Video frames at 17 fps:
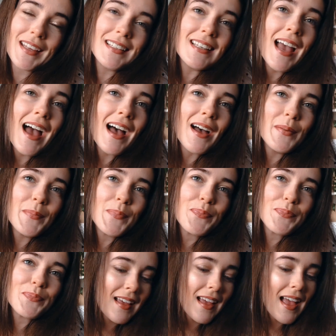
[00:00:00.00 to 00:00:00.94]
yeah.
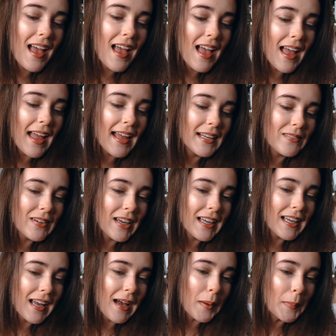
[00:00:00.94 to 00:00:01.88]

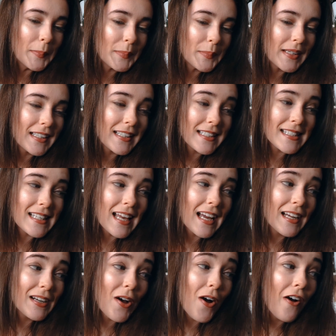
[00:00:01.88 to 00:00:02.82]
Anyway, I'm gonna
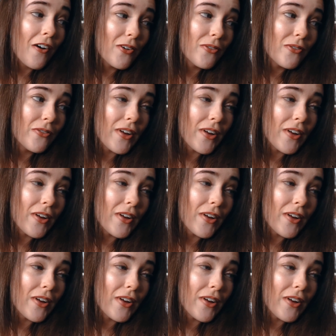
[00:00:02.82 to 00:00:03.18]
sign off